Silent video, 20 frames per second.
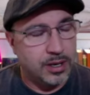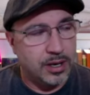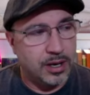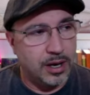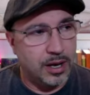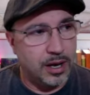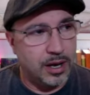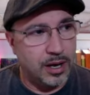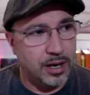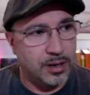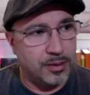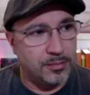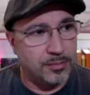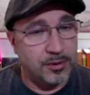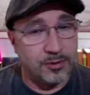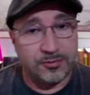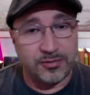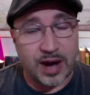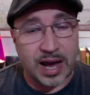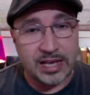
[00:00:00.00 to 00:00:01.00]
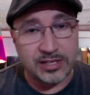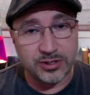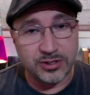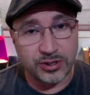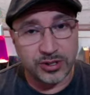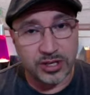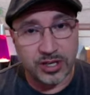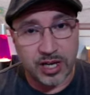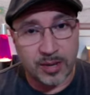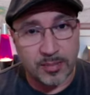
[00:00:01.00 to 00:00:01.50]
Um, Pfizer
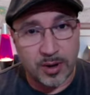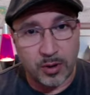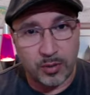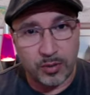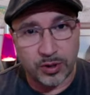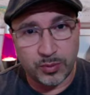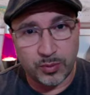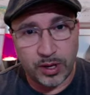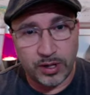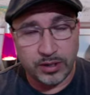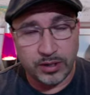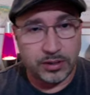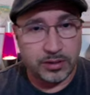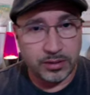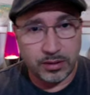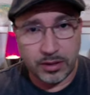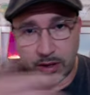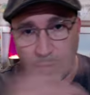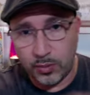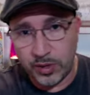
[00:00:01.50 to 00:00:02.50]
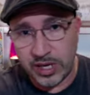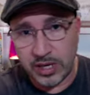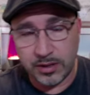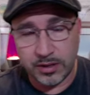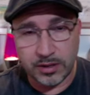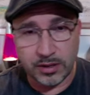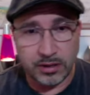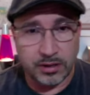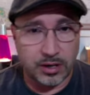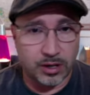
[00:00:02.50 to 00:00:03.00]
can come out with one a
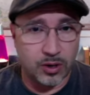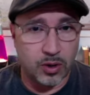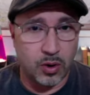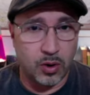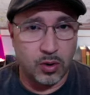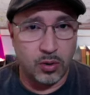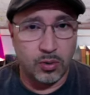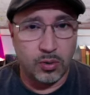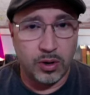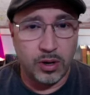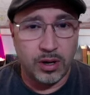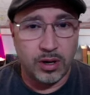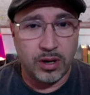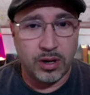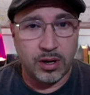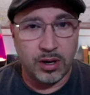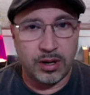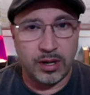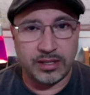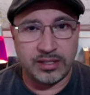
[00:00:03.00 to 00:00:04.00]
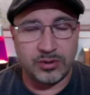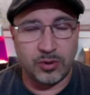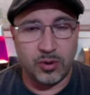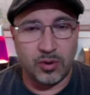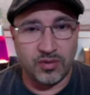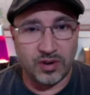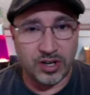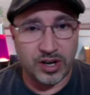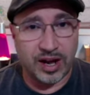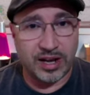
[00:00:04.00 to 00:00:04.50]
week ago it's
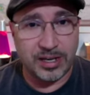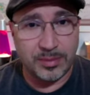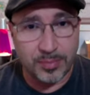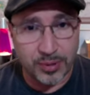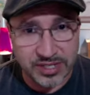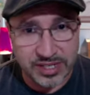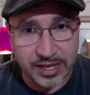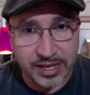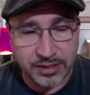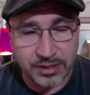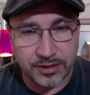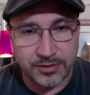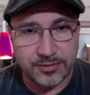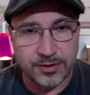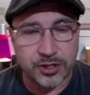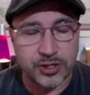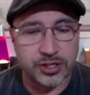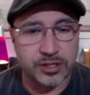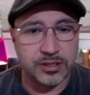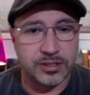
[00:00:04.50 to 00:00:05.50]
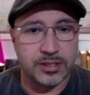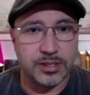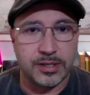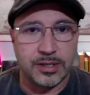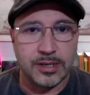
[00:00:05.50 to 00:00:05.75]
over 90% efficient.